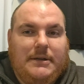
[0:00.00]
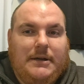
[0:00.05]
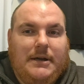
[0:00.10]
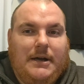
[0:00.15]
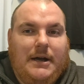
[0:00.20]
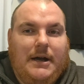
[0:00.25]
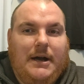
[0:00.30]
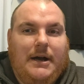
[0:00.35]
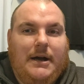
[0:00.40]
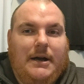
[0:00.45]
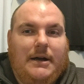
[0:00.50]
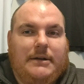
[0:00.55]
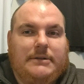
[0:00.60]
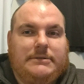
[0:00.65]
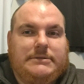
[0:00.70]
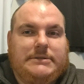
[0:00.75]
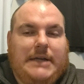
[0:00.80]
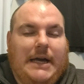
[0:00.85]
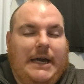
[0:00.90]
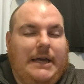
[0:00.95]

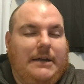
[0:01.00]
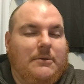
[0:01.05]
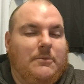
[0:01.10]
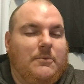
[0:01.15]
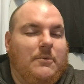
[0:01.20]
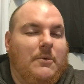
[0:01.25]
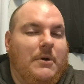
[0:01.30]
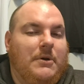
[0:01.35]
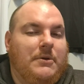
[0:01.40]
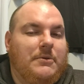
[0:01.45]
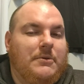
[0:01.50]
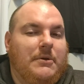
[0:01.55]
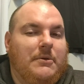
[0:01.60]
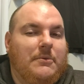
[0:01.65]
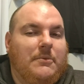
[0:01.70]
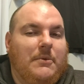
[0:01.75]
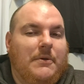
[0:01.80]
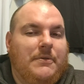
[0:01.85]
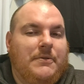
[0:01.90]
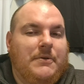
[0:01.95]
Kind of
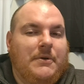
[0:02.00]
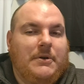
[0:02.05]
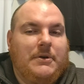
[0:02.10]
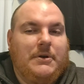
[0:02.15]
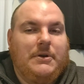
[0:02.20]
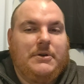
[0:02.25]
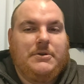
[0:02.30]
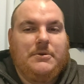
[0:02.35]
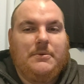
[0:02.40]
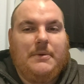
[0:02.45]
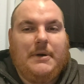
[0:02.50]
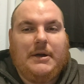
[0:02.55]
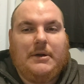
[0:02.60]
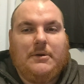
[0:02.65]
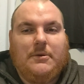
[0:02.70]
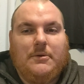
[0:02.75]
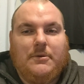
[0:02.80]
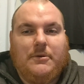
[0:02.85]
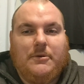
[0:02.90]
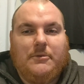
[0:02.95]
wondering what they're going to do at
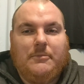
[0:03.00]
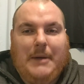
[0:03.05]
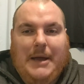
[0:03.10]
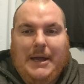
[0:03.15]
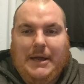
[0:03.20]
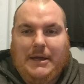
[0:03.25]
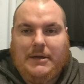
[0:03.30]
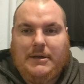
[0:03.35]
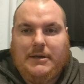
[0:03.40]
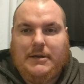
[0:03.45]
cornerback.